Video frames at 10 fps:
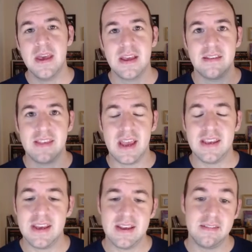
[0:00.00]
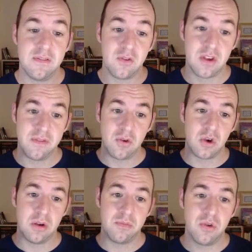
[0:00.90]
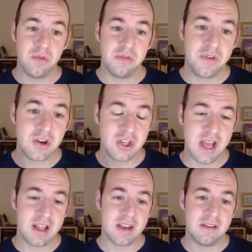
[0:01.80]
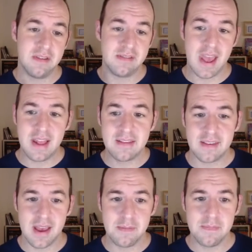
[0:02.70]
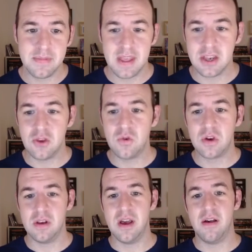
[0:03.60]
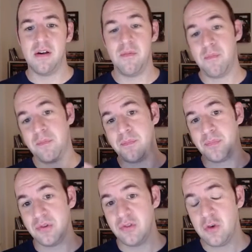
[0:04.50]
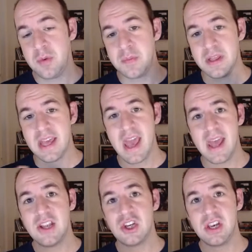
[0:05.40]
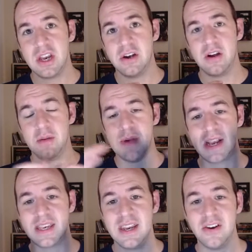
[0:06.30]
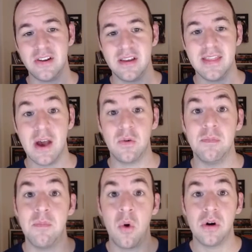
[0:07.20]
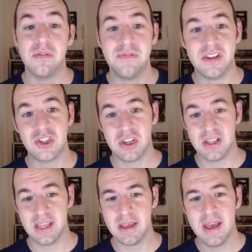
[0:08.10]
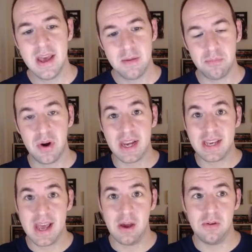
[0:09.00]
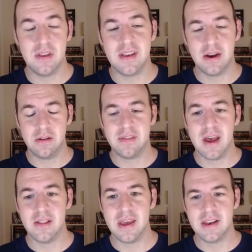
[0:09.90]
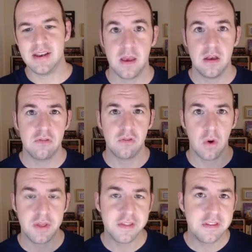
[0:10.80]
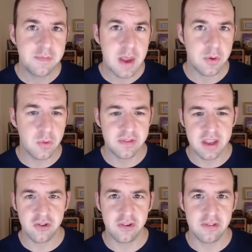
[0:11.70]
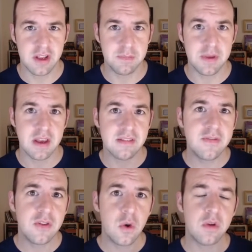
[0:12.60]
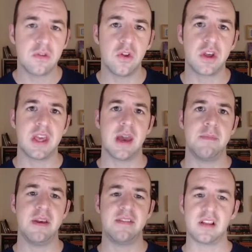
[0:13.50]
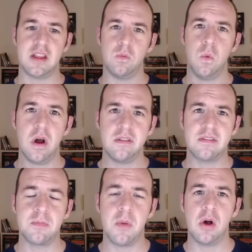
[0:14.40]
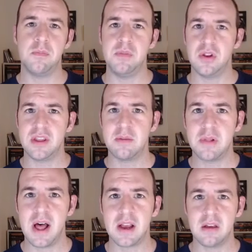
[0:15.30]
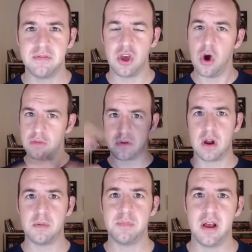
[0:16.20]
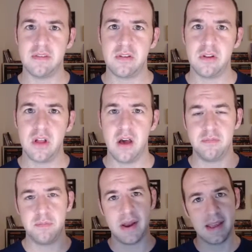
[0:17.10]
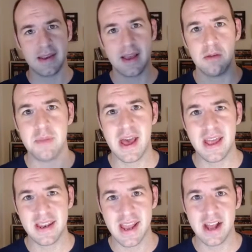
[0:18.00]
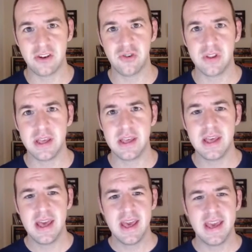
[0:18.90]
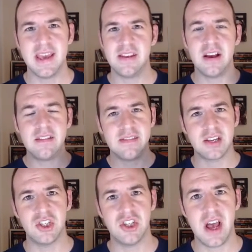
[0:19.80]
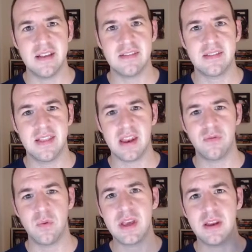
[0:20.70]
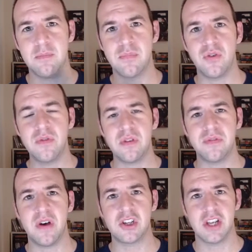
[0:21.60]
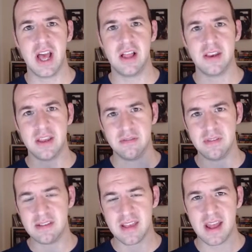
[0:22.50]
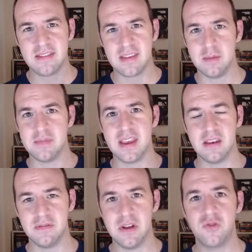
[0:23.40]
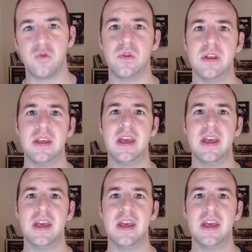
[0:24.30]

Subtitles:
Because the idea is if you can improve the functionality of this enzyme, then you could presumably engineer a bacteria that would more efficiently break down the terephthalate. So I thought this paper was interesting because even though it's looking at basically one small building block of the overall puzzle of breaking down PET naturally, it does suggest that if we can improve the functionality of these enzymes individually